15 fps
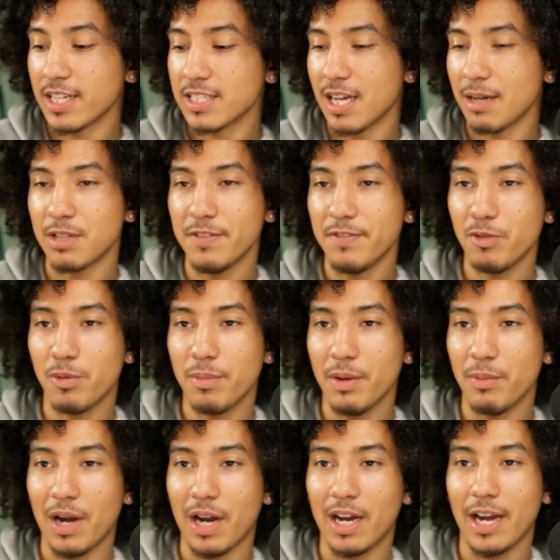of times, even with me,
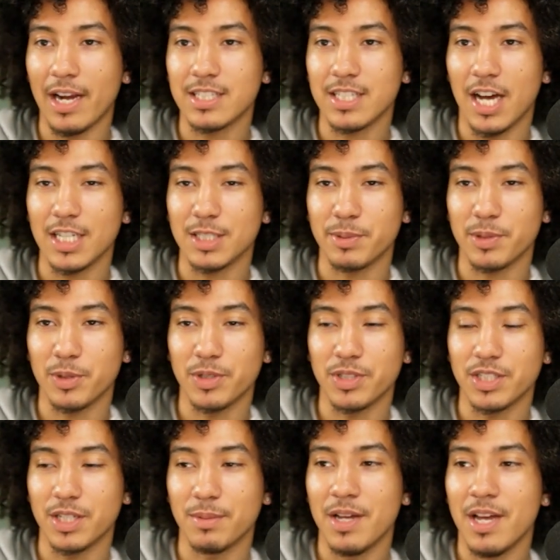when I got into
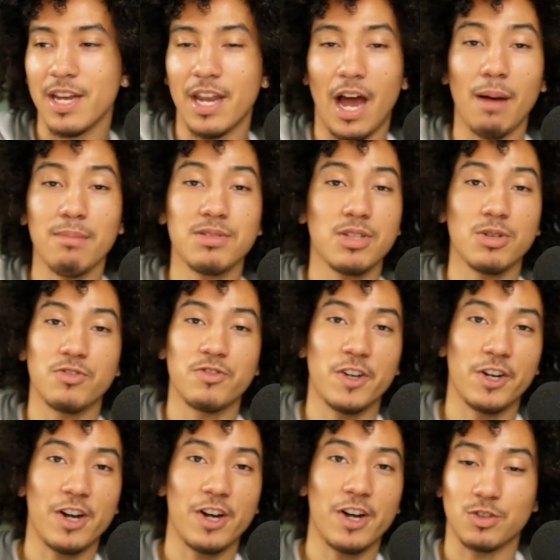entrepreneurship, now I'm still
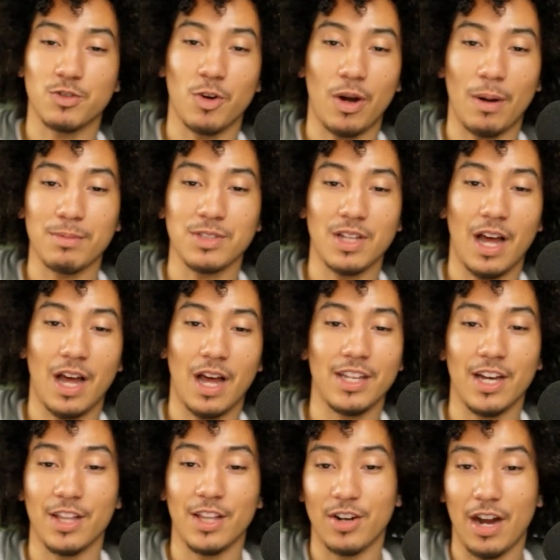figuring out this road. I'm on the
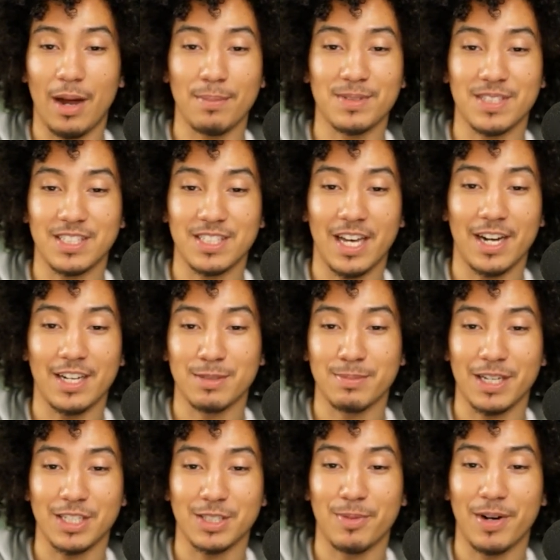other opposite side of the
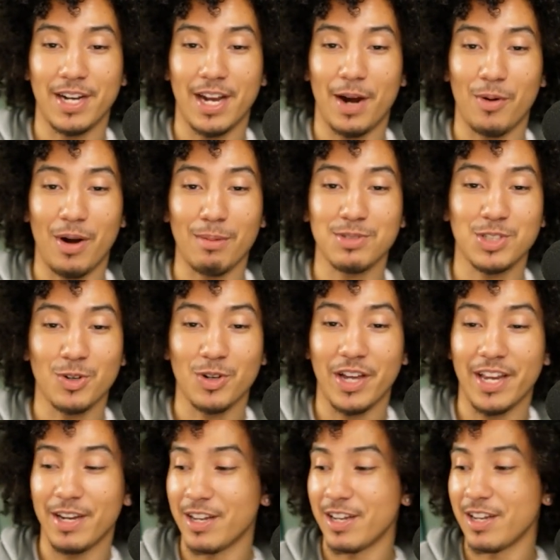spectrum right now, where I'm still
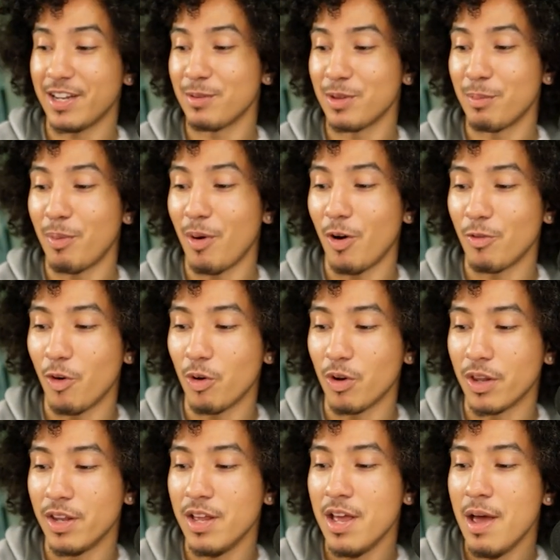getting the, the ball
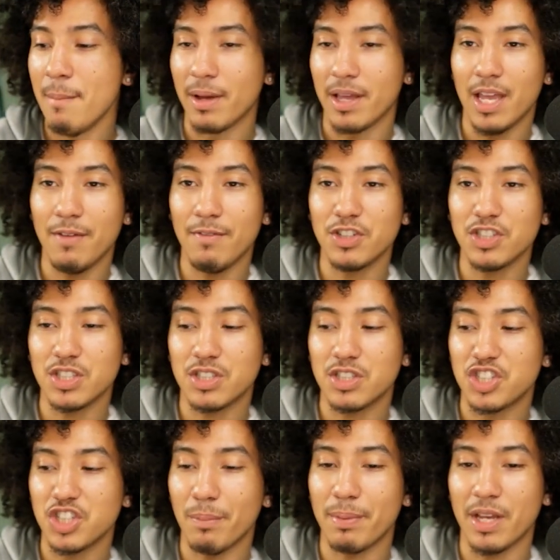rolling. But even just
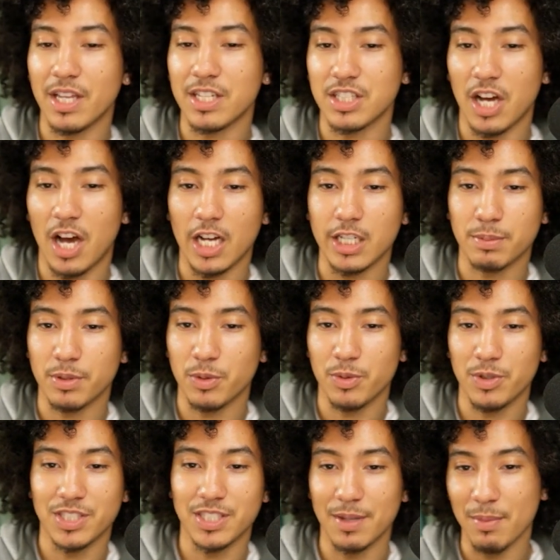jumping into
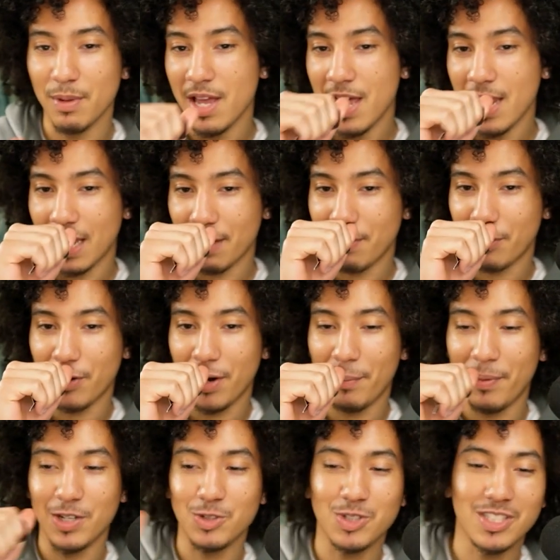entrepreneurship, like my
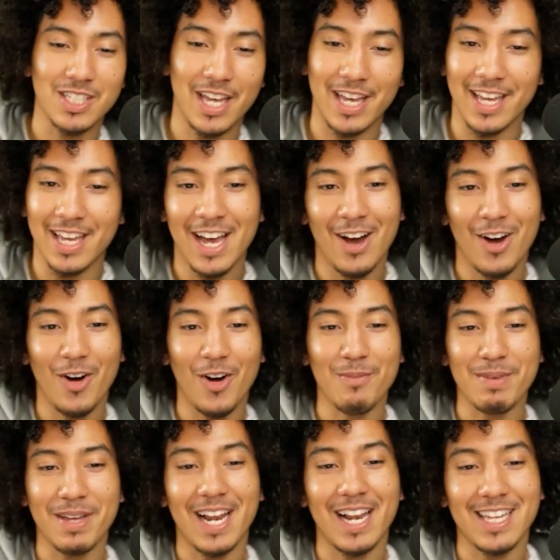grandparents used to say, "Oh,
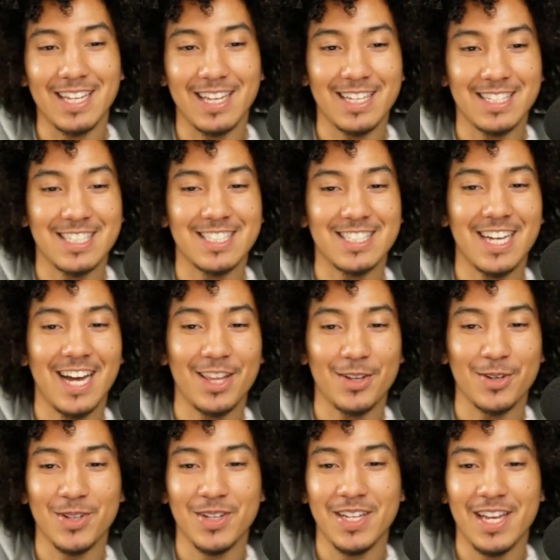mira,
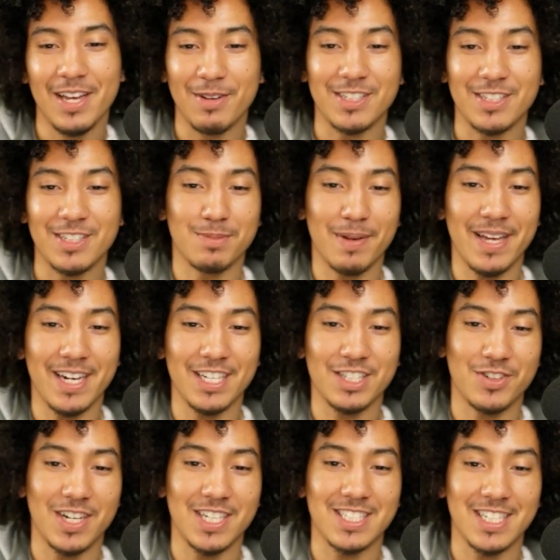licenciado," which in Spanish
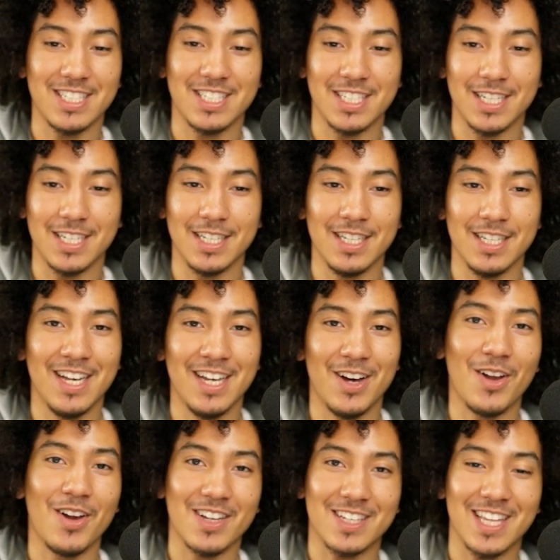translates to
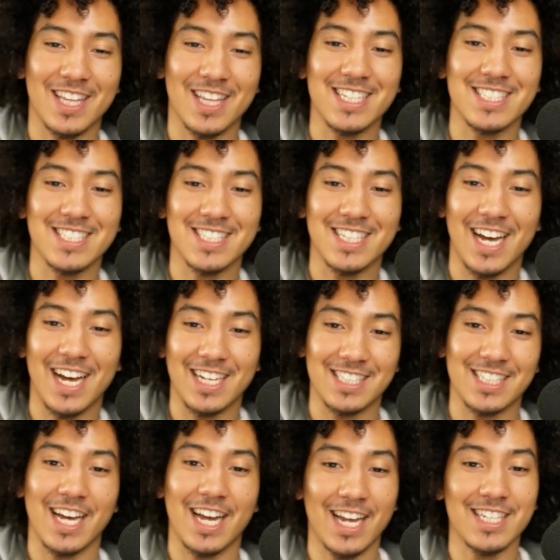"Oh, look, the licensed guy," because
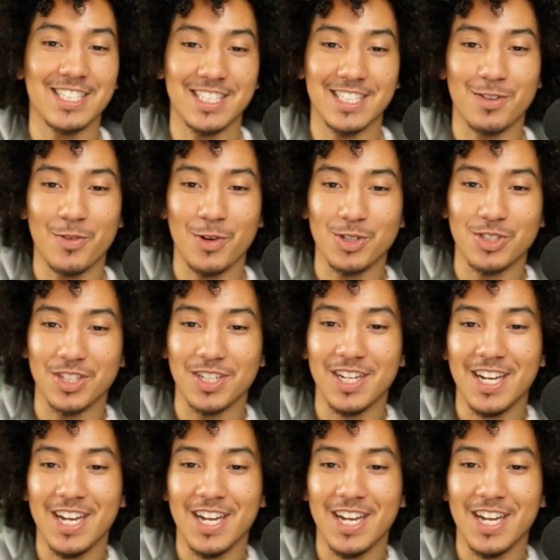I got licensed as a realtor,